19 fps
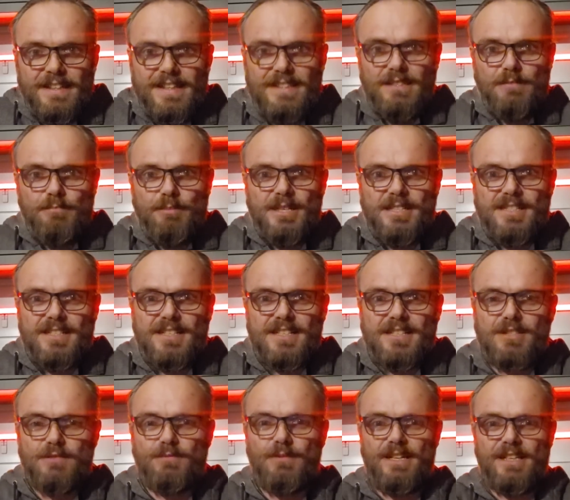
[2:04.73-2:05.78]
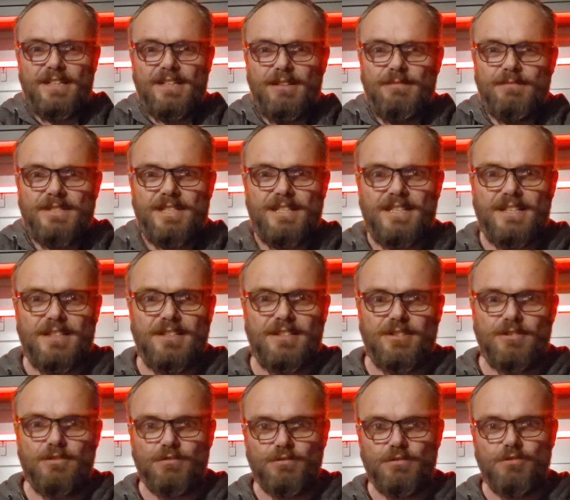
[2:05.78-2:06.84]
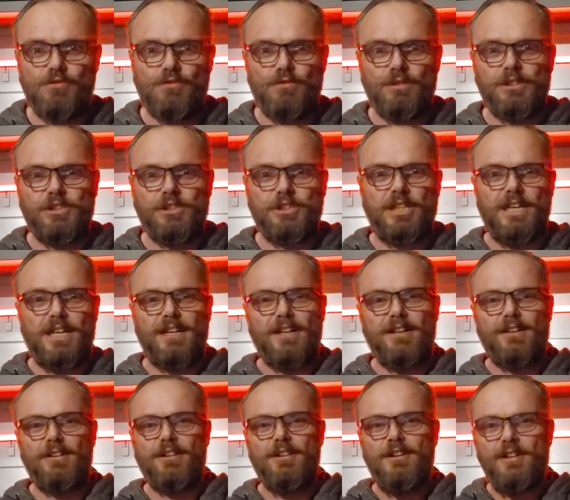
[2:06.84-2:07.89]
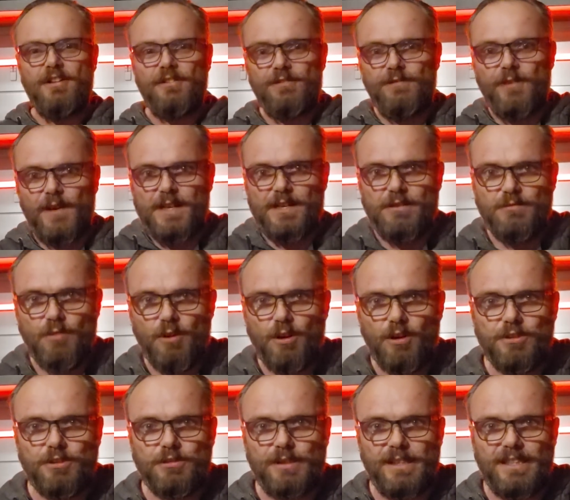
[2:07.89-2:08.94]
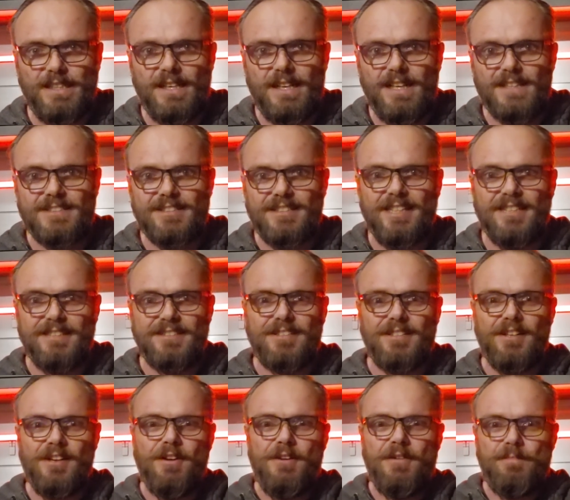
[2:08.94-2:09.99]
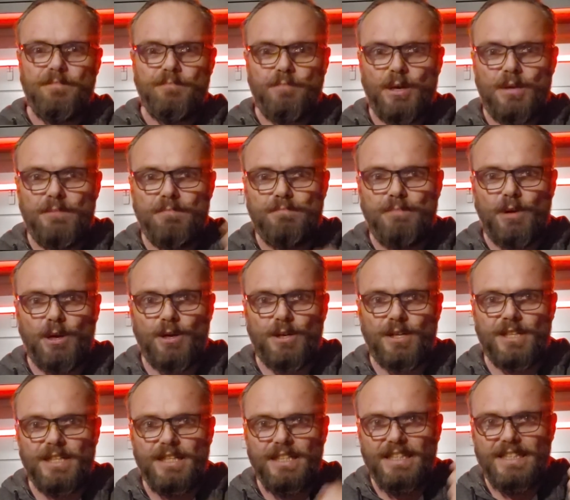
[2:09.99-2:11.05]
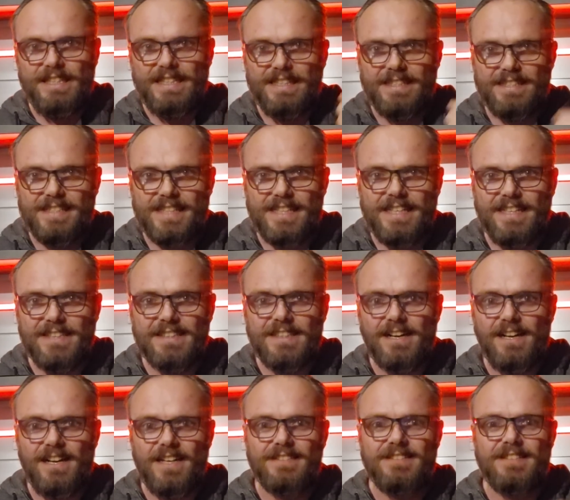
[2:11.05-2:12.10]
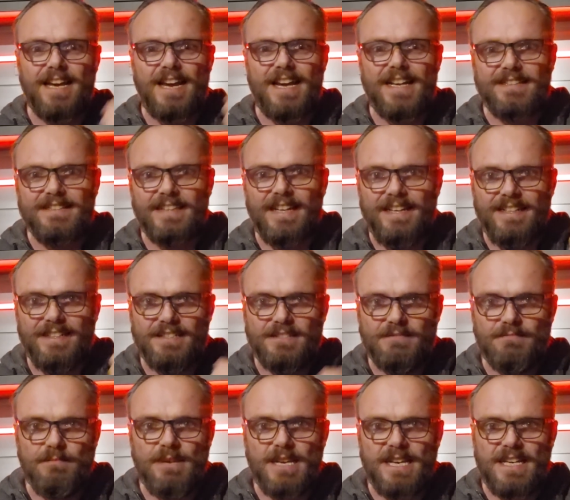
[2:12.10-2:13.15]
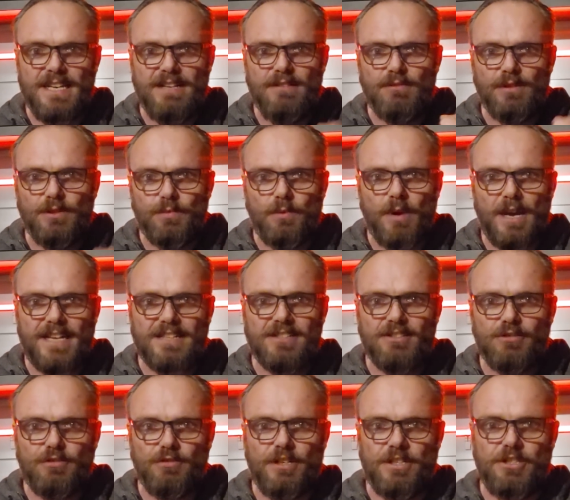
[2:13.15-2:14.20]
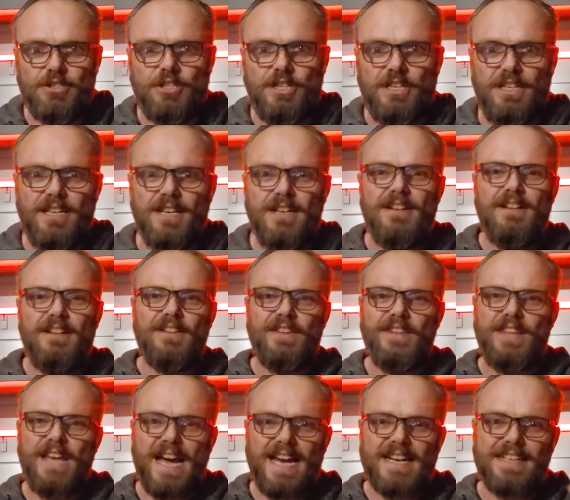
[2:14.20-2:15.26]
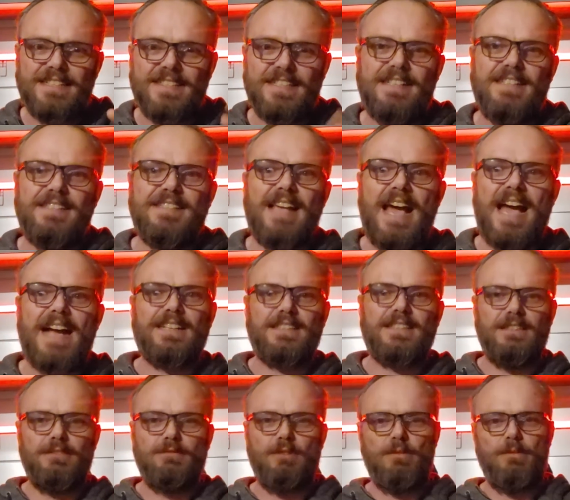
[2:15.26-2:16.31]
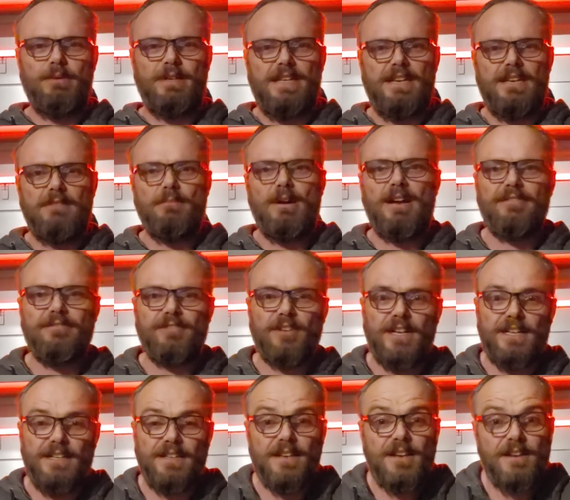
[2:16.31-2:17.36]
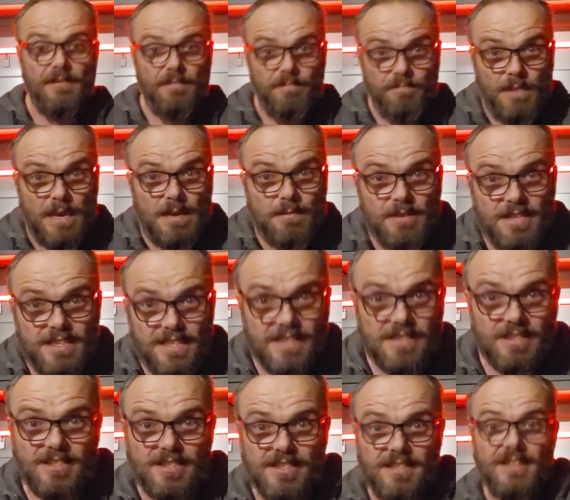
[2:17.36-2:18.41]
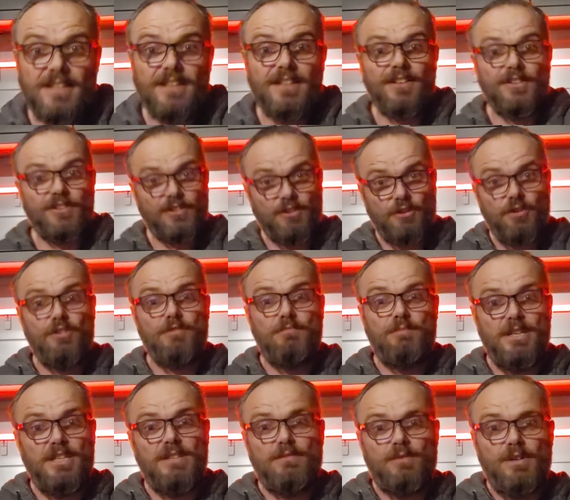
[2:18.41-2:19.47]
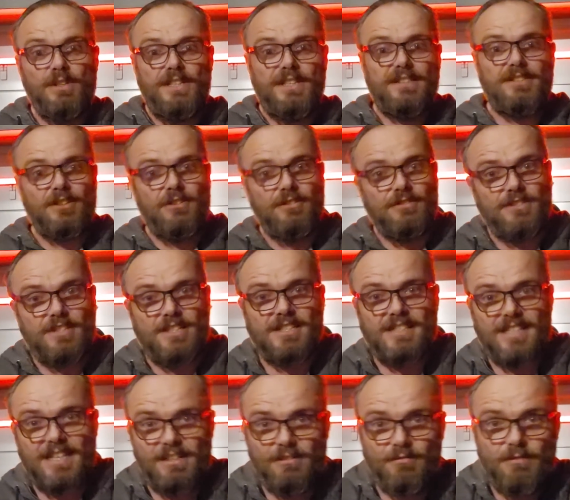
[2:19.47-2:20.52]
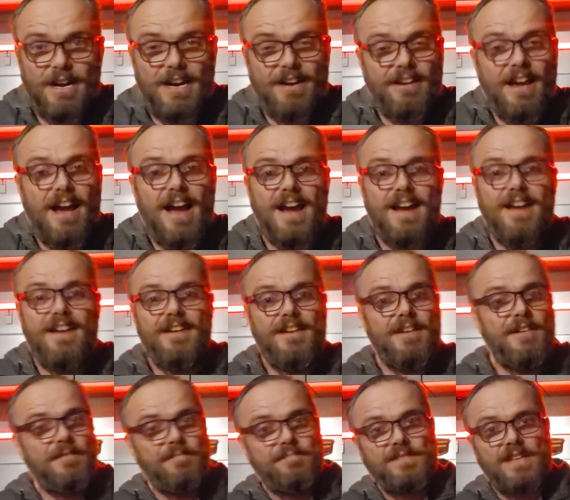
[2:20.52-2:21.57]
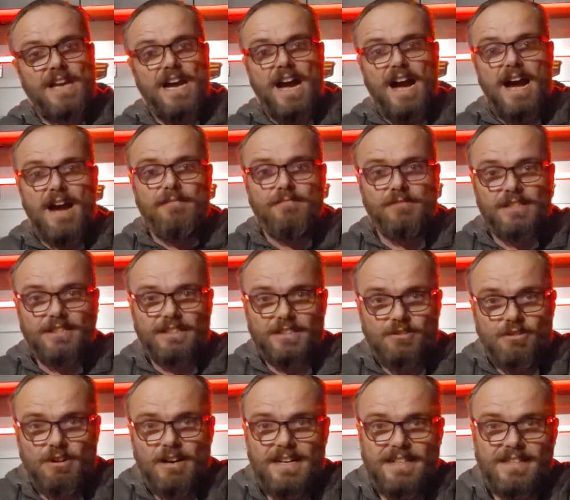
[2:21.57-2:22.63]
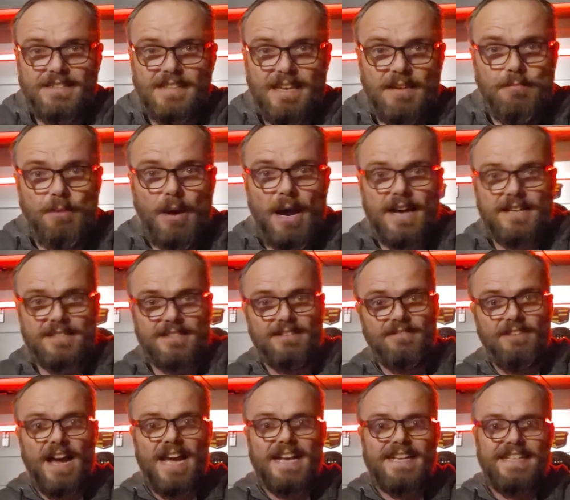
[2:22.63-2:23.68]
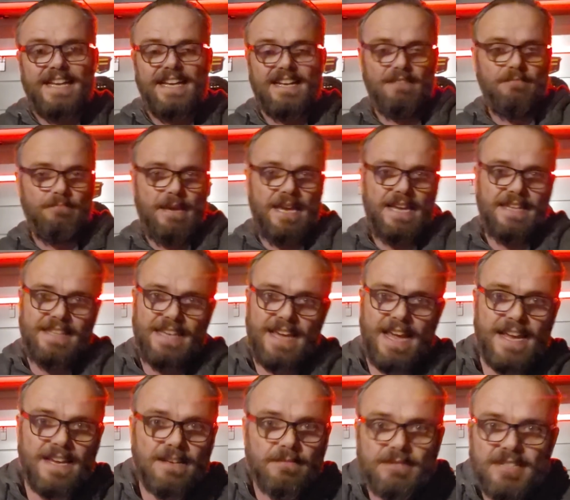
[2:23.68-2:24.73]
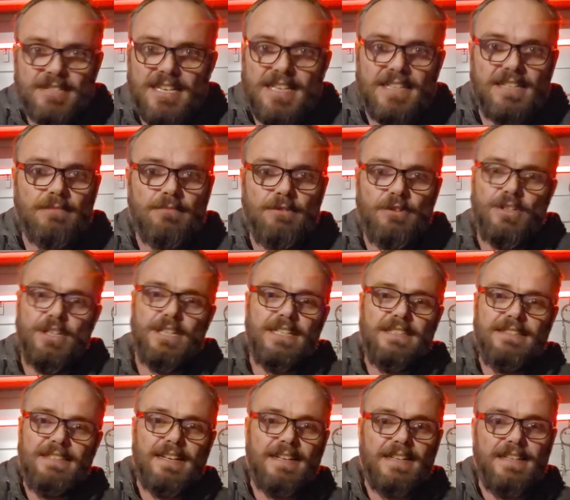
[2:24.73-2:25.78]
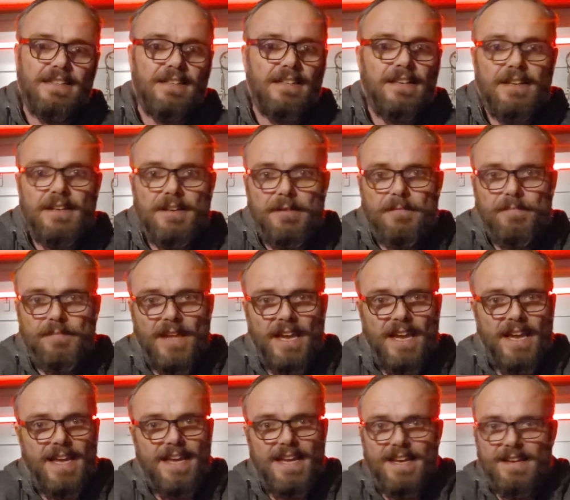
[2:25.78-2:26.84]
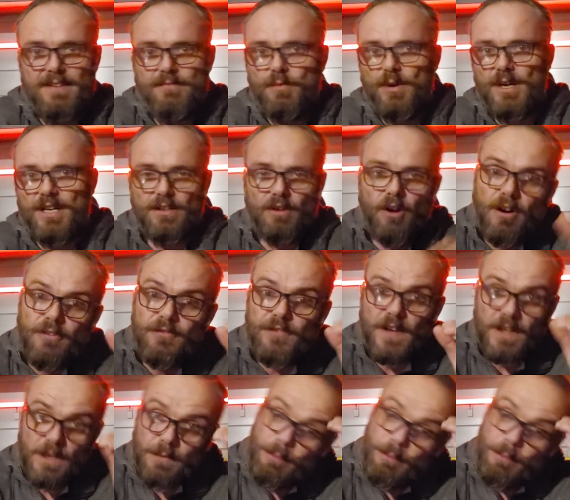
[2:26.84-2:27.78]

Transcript: in the business when it comes to this short share fighting Wall Street nonsense. But Berta is in contact and is meeting with Wes Christian. That is exactly what we need, my friend. Maybe this could be the one that turns this thing around. I'm really trying to stay positive. I get it, man. The AMC community did it, and when it all fell